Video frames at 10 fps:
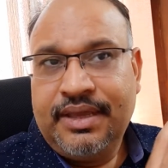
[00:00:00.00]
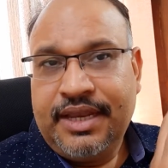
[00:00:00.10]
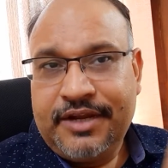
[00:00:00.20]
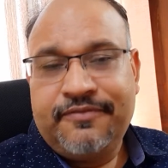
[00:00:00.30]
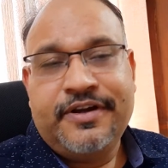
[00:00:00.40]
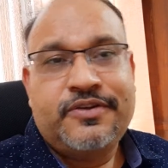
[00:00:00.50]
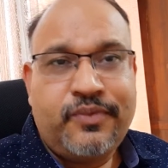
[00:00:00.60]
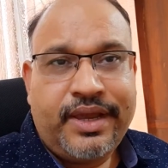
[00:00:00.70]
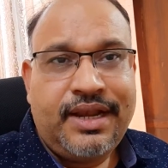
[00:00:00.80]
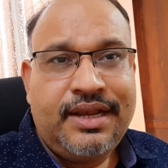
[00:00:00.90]
It fits
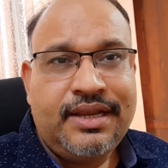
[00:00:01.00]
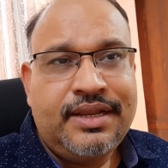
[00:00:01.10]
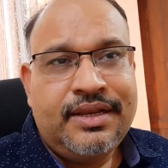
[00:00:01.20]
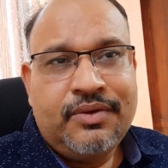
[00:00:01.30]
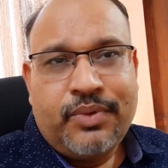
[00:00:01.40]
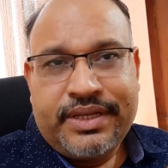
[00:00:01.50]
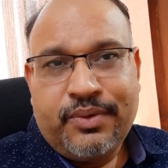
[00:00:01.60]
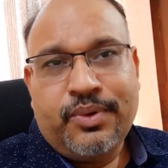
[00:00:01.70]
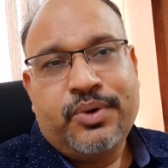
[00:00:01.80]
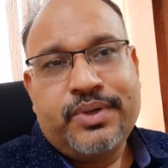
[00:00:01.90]
well what they
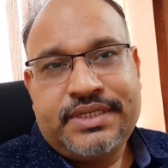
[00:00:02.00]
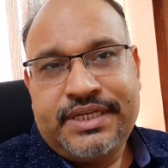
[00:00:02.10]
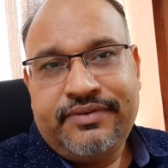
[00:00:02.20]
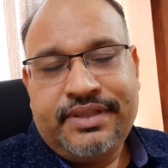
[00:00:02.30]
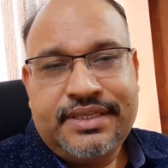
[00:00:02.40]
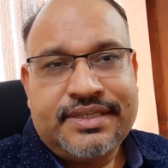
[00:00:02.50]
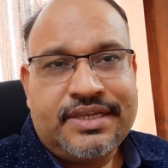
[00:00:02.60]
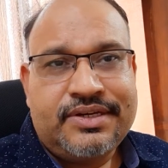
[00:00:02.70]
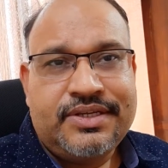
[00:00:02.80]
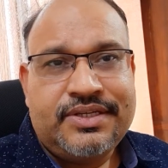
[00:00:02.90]
want to achieve in this
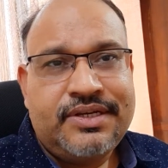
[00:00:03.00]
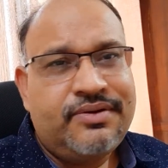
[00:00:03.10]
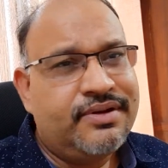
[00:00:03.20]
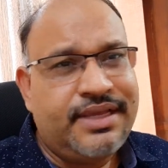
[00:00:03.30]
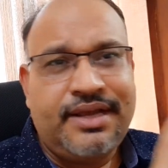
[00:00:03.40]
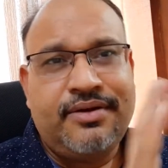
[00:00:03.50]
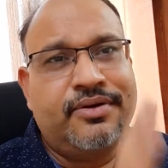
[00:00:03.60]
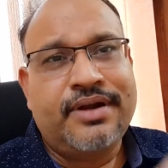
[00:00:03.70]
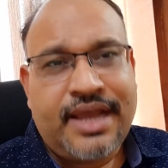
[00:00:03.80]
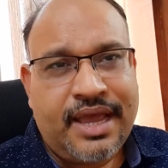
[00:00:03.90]
iteration, or they are
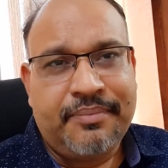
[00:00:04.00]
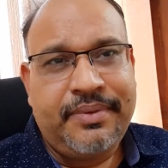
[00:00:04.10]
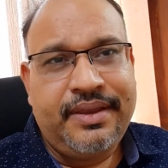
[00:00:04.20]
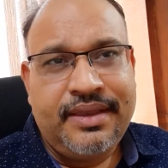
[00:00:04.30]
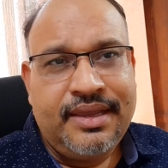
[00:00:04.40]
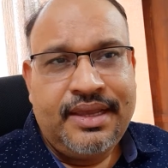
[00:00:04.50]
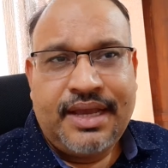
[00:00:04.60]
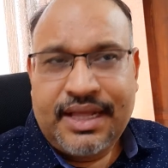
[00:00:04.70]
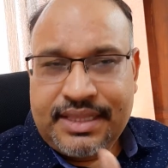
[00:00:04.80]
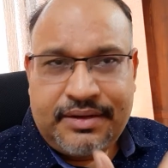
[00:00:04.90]
not happy,
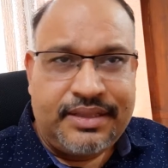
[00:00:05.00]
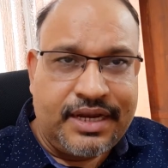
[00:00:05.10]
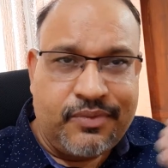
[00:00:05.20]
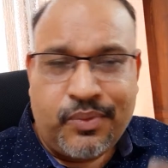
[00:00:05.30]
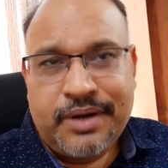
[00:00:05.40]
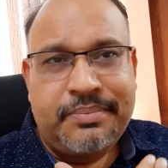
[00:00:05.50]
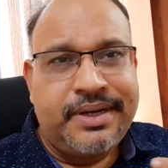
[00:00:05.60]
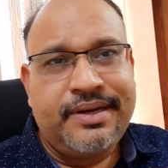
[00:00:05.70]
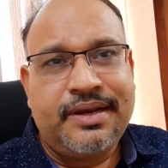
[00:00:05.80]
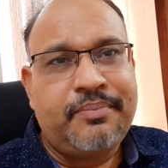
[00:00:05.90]
and that one
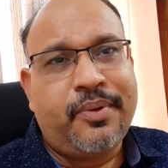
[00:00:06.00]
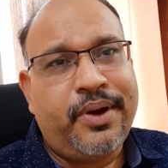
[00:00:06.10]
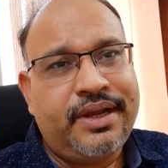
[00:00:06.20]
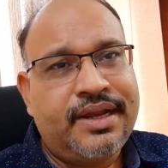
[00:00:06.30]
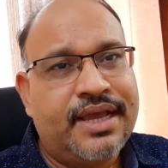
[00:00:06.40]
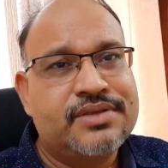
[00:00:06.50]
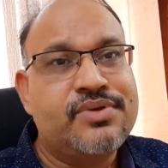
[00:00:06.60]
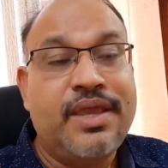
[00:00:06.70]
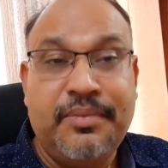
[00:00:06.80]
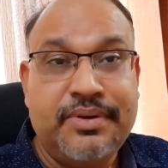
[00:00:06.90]
particular point has
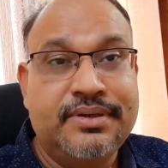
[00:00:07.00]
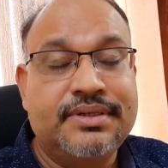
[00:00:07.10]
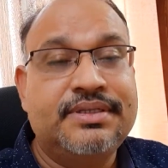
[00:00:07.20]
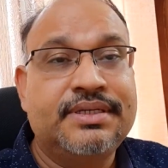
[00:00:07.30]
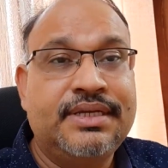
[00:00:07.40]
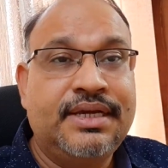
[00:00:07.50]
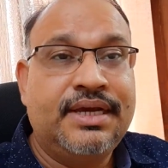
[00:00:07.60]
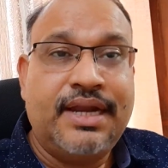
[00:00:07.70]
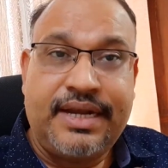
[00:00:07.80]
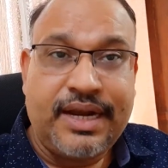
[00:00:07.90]
to emerge
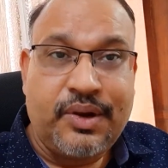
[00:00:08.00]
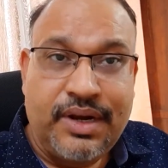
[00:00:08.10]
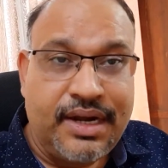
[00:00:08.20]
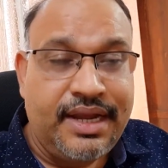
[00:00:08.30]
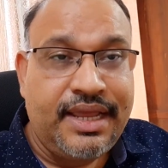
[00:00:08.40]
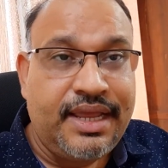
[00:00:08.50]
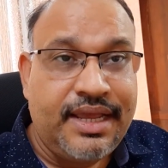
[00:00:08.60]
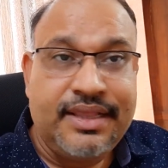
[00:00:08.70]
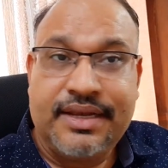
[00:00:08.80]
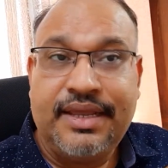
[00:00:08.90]
regularly
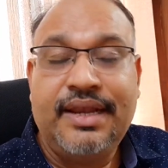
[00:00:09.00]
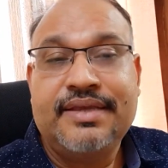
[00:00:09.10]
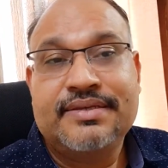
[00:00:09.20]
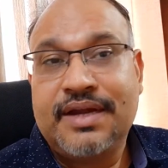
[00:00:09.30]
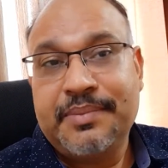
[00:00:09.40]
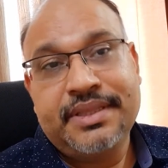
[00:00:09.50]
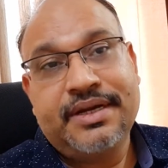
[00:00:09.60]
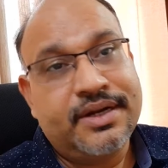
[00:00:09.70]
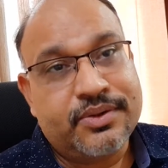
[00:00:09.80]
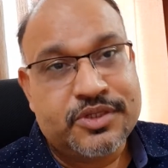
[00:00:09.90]
in the daily scrum and the
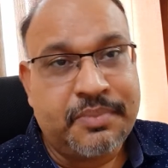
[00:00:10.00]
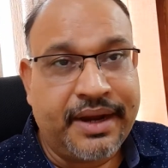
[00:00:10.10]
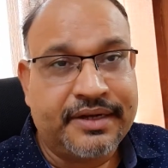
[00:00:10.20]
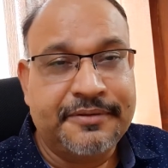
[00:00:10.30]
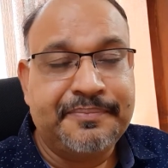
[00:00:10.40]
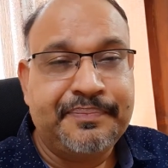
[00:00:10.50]
retrospective.